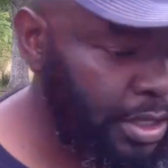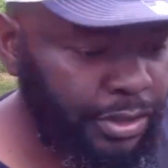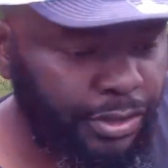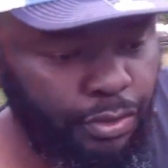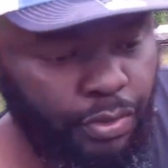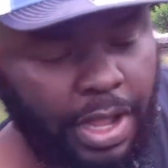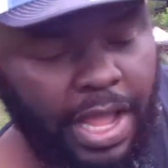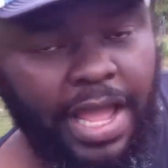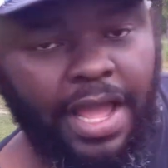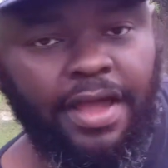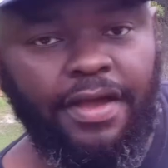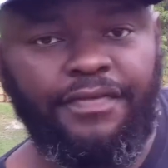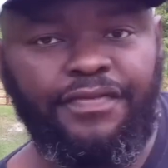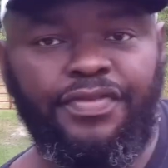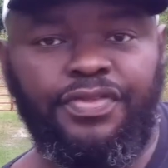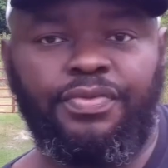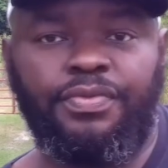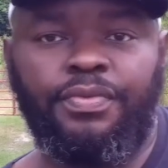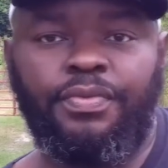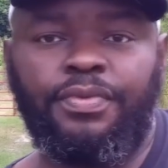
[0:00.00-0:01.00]
you have
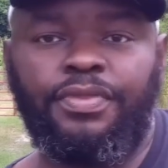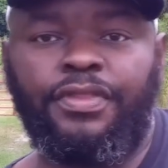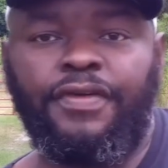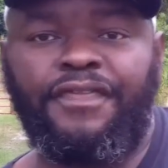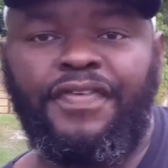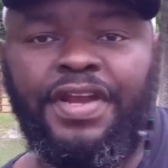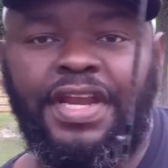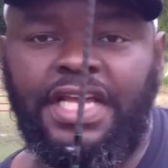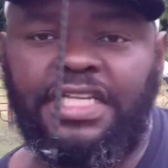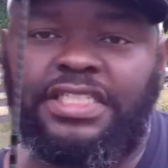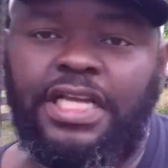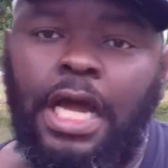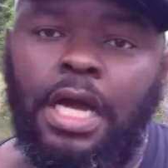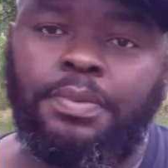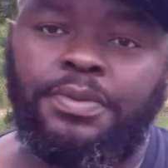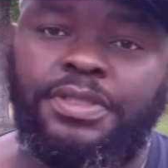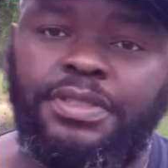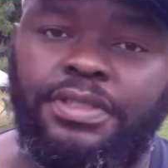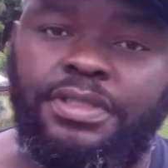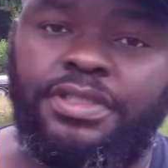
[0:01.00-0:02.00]
the finesse
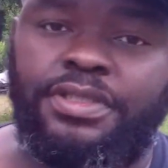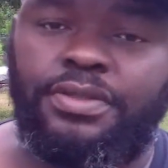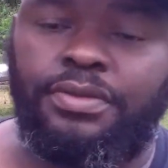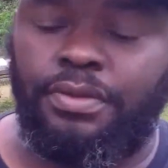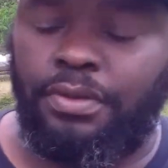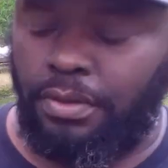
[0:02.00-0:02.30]
options,